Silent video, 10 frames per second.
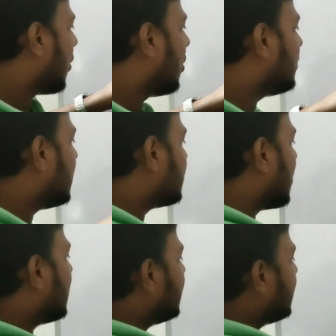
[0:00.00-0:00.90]
all the
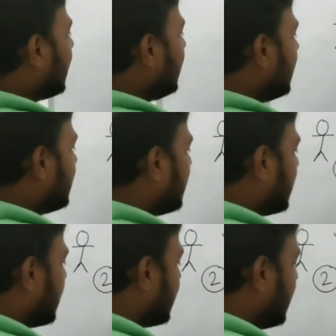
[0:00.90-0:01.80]
chocolates are in this
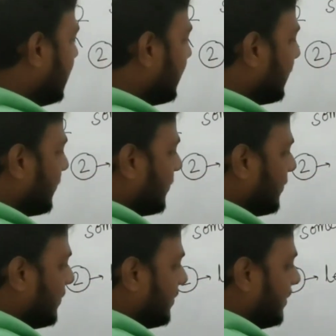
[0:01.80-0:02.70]
position. See,
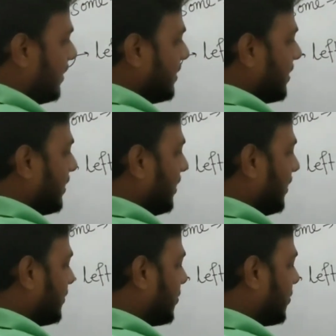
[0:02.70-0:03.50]
these are the